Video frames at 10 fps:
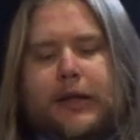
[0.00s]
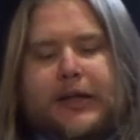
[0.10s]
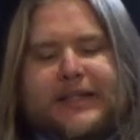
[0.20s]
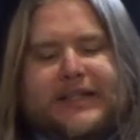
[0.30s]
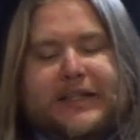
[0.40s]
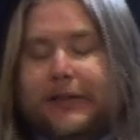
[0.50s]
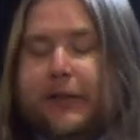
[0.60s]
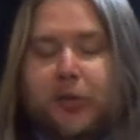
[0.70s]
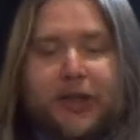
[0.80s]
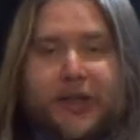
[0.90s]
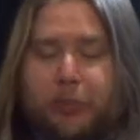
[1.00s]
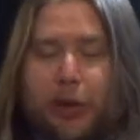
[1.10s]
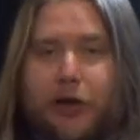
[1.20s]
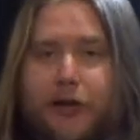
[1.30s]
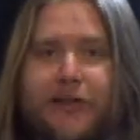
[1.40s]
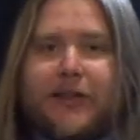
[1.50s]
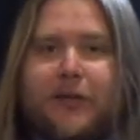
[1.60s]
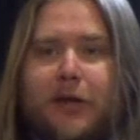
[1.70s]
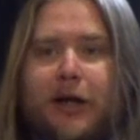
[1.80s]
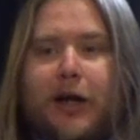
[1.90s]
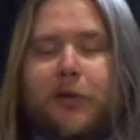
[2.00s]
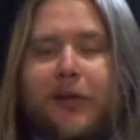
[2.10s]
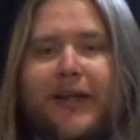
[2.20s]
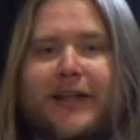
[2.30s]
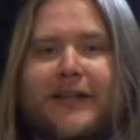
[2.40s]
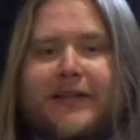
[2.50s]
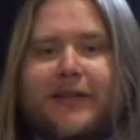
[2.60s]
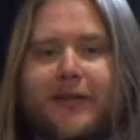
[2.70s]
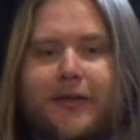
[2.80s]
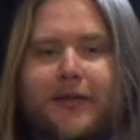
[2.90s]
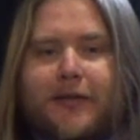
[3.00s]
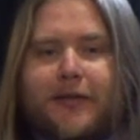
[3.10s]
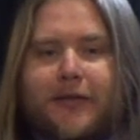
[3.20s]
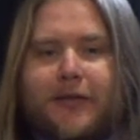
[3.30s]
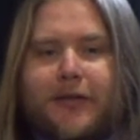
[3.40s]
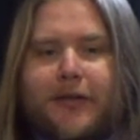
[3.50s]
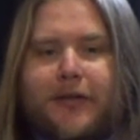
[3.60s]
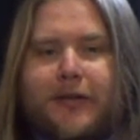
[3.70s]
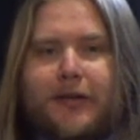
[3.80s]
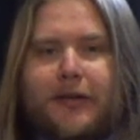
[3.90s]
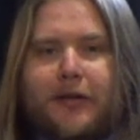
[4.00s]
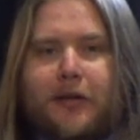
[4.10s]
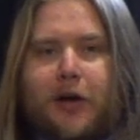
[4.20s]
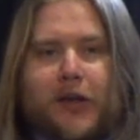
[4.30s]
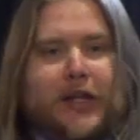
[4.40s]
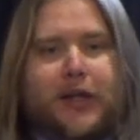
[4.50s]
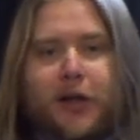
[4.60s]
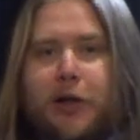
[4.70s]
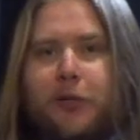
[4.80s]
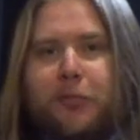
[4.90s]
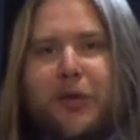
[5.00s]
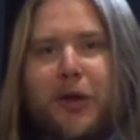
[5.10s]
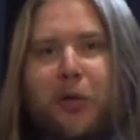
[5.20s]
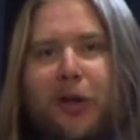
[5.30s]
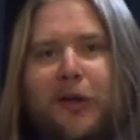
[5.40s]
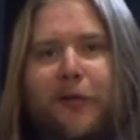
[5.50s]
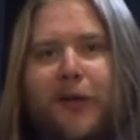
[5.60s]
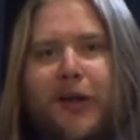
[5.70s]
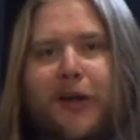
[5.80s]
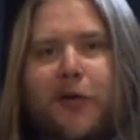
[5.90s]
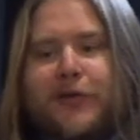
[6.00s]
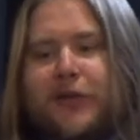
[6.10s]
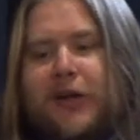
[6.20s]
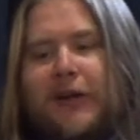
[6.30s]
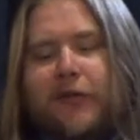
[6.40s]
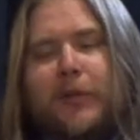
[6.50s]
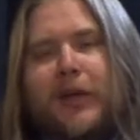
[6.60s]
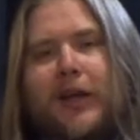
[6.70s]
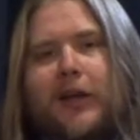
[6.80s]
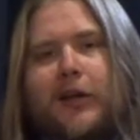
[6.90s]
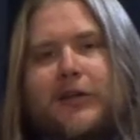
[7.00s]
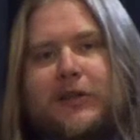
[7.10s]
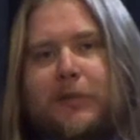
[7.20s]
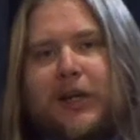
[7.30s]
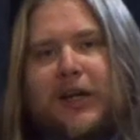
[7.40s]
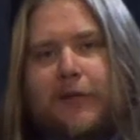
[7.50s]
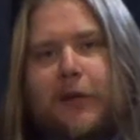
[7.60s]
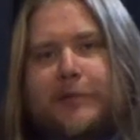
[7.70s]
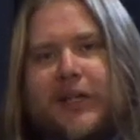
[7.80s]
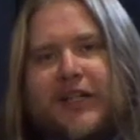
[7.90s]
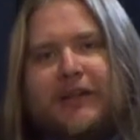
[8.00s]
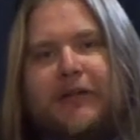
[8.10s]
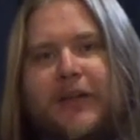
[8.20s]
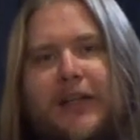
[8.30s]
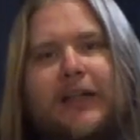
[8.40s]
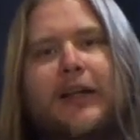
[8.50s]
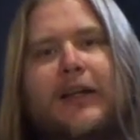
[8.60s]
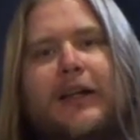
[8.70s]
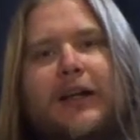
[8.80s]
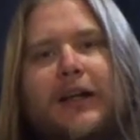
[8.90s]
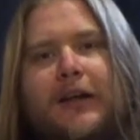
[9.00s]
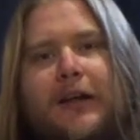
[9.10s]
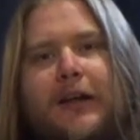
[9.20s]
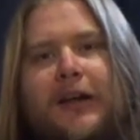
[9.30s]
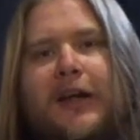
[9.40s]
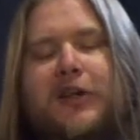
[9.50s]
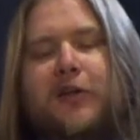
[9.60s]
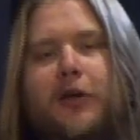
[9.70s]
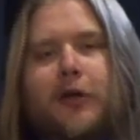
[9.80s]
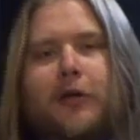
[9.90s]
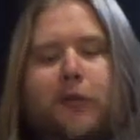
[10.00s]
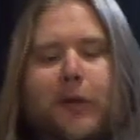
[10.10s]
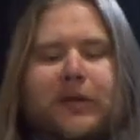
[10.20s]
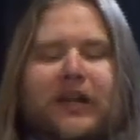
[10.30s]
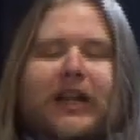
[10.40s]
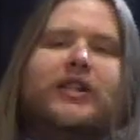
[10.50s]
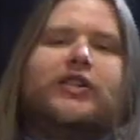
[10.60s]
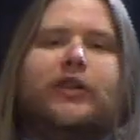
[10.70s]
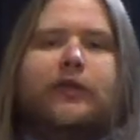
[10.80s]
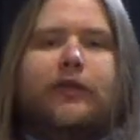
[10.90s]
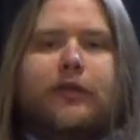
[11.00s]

Is deliberately partisan outlets, are they going to be qualified? Or is there going to have to be some kind of objectivity in your reputation?